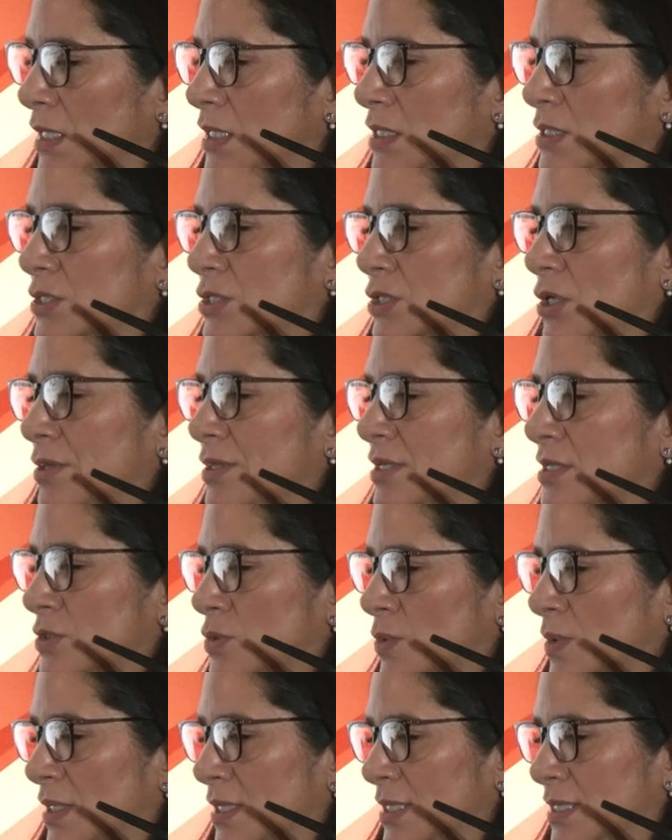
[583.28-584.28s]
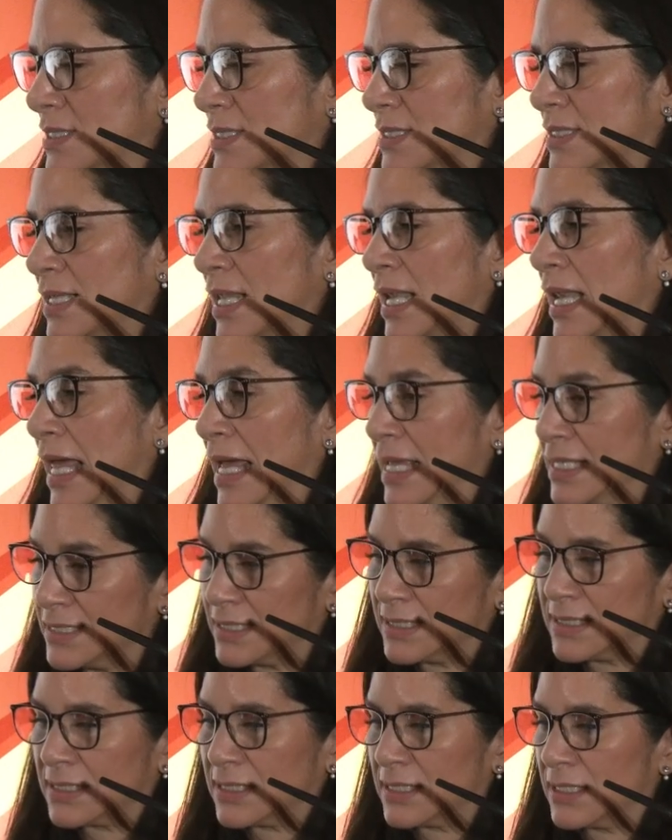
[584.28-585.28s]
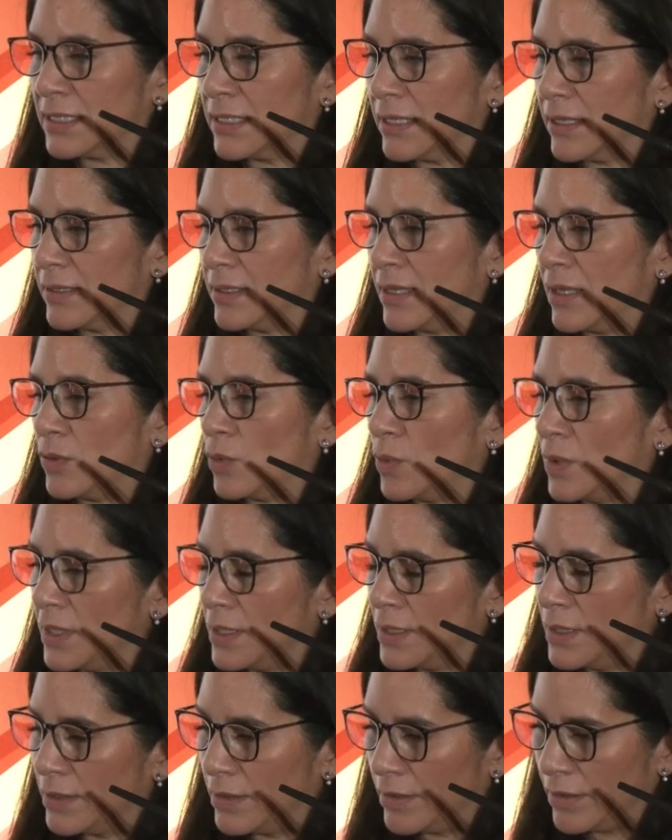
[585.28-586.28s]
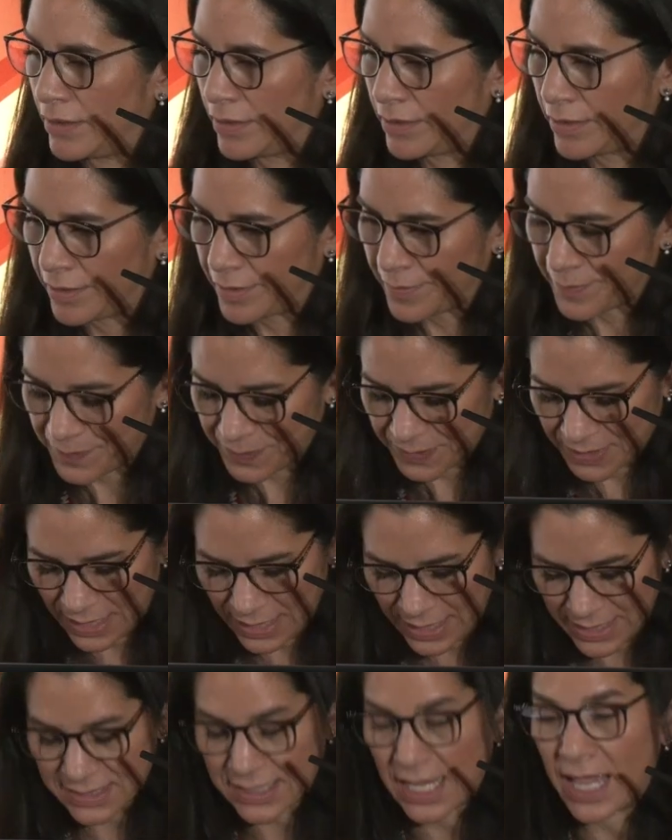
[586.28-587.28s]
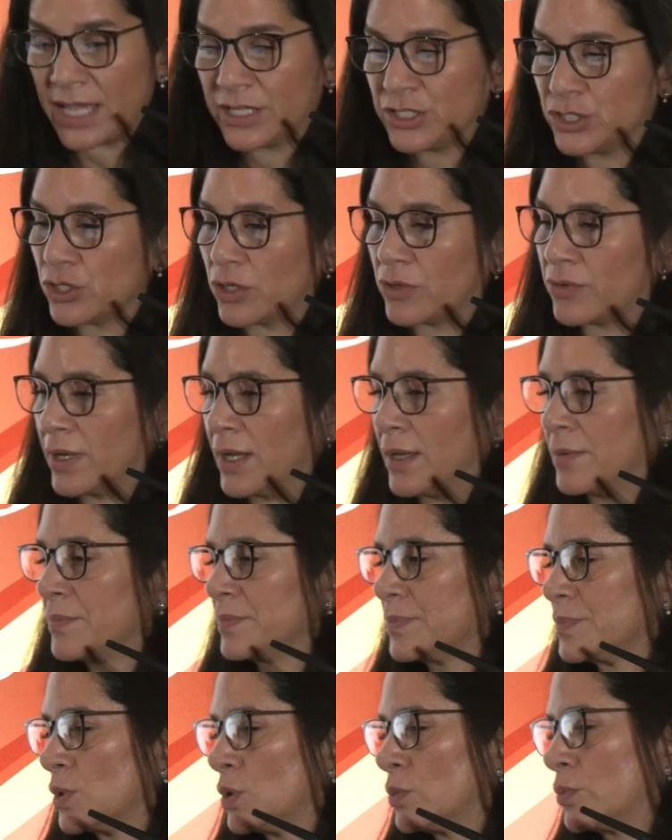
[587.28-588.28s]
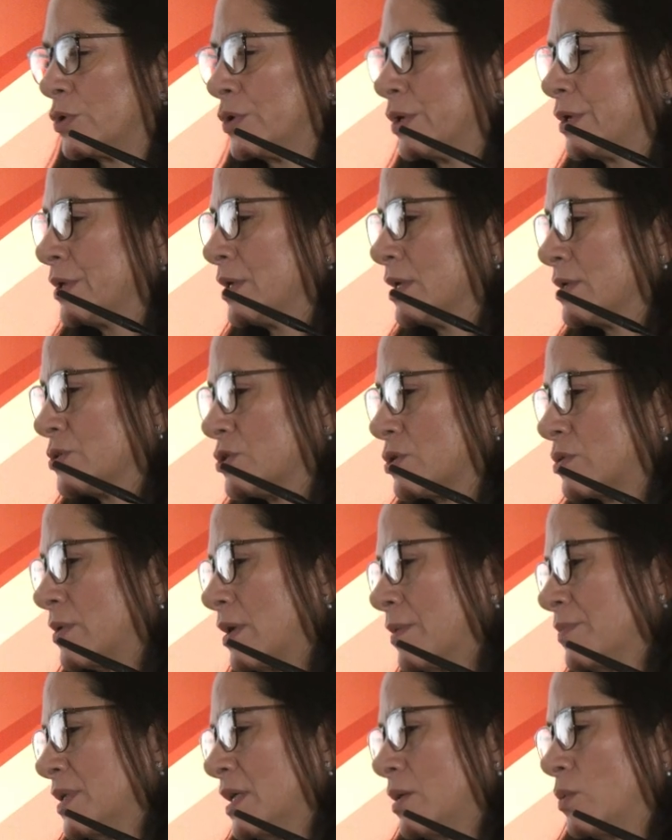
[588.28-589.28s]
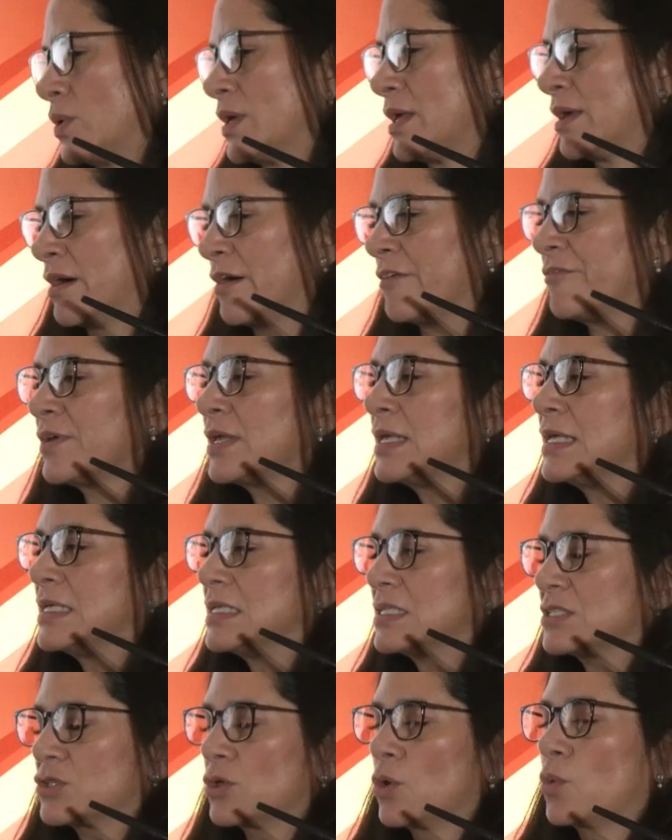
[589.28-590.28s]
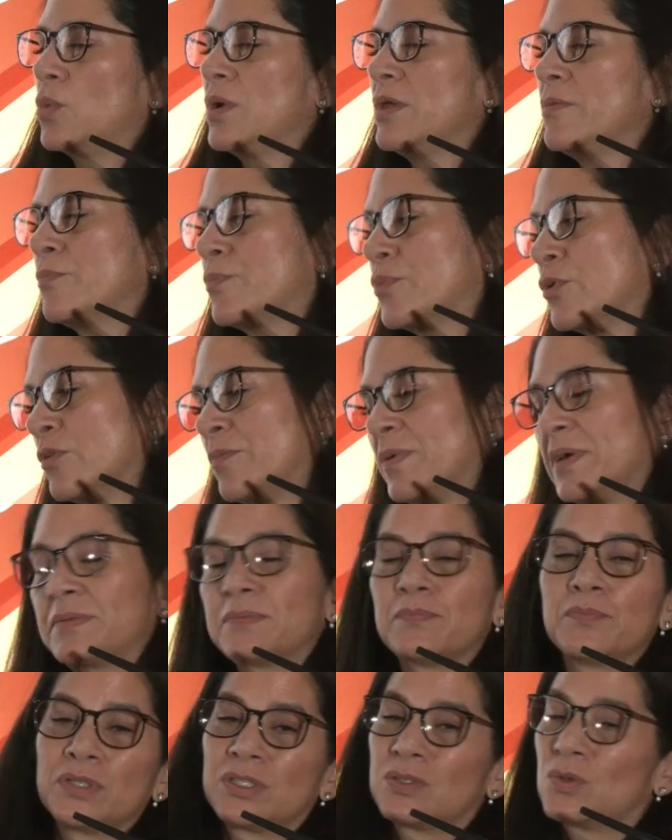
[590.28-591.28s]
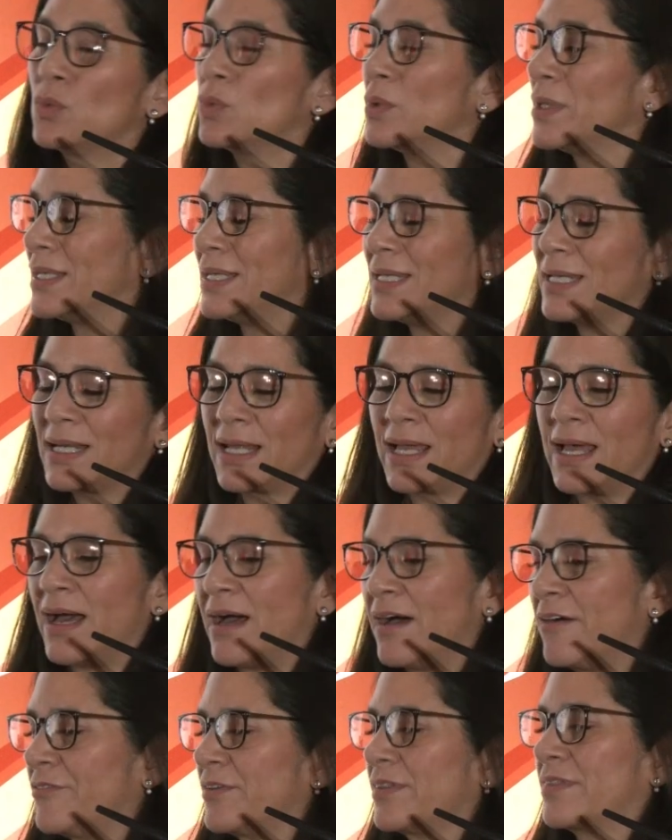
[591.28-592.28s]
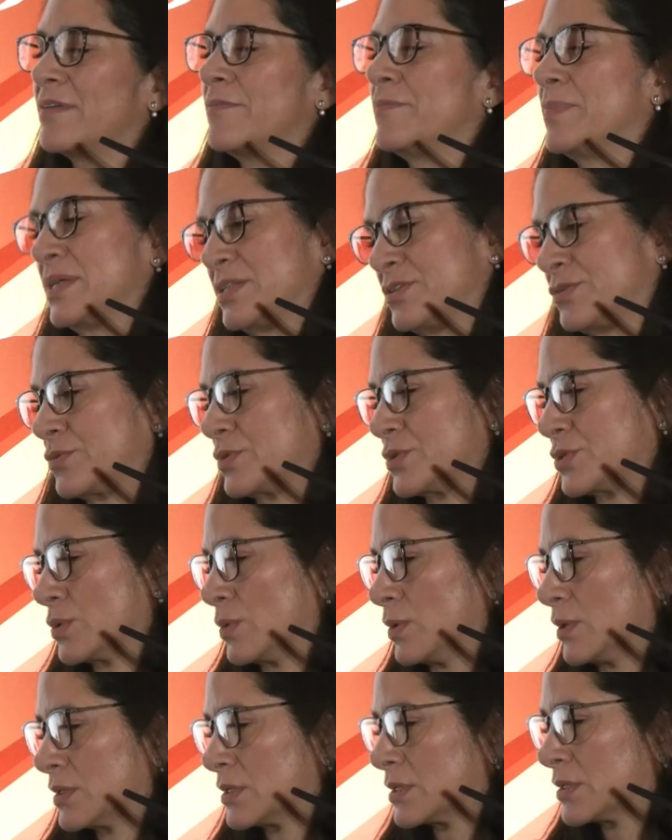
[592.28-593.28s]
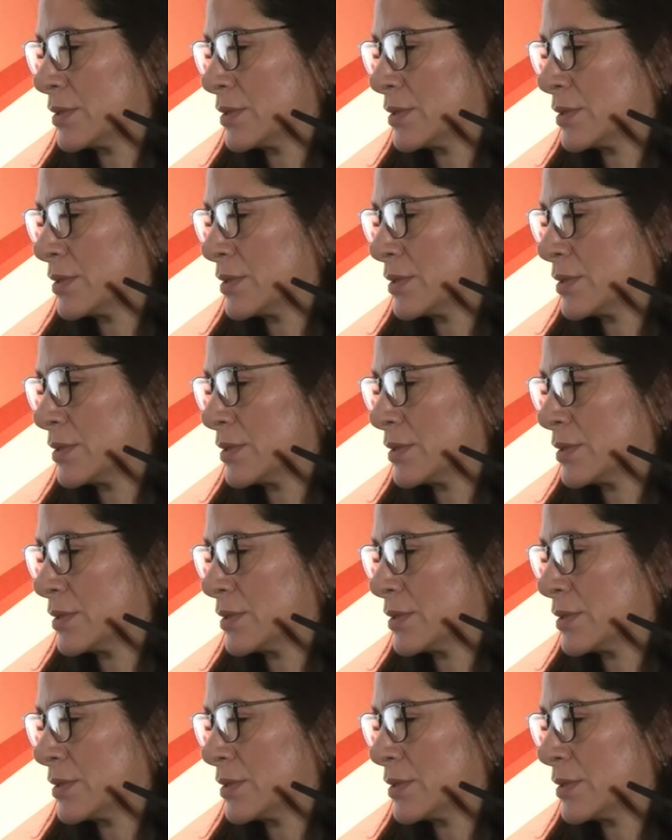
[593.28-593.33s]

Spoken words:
So this one is the last that the last angiogram, pulmonary angiogram that we have. So we improved it, but we didn't have the best result.